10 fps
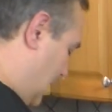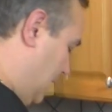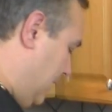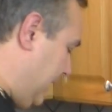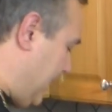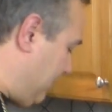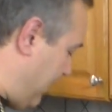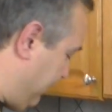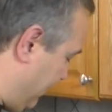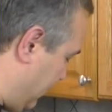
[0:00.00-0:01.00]
going to get
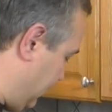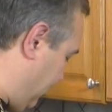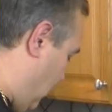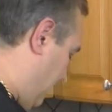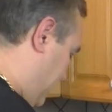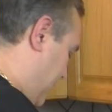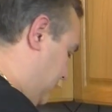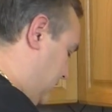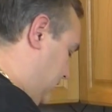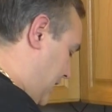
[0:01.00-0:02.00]
my first 4
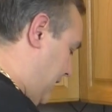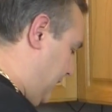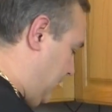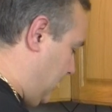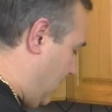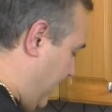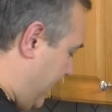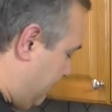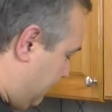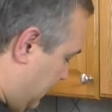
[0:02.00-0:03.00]
pieces that are going to go
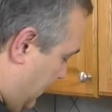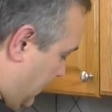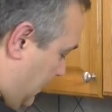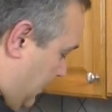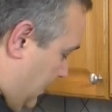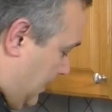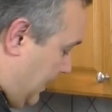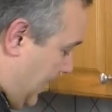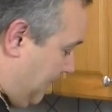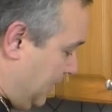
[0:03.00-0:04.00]
in.
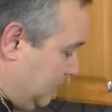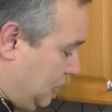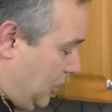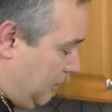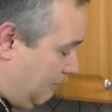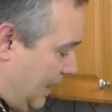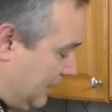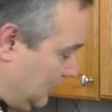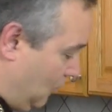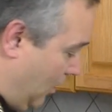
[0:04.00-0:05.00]
I'm going to turn
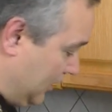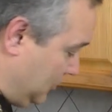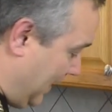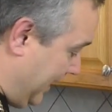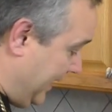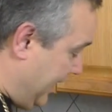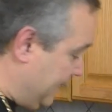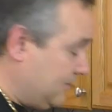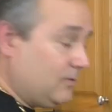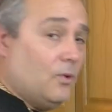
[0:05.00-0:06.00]
around and wash my
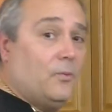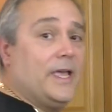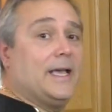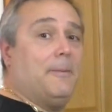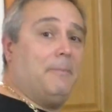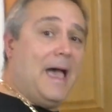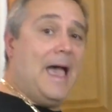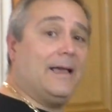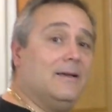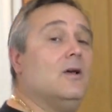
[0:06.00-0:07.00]
hands, and when we come
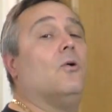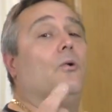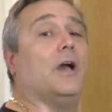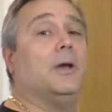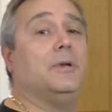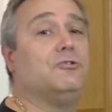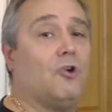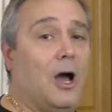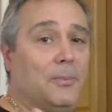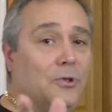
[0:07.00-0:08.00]
back, we're going to be
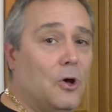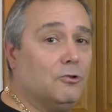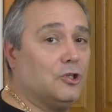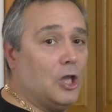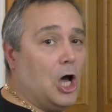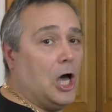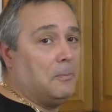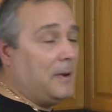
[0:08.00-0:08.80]
dropping those in the hot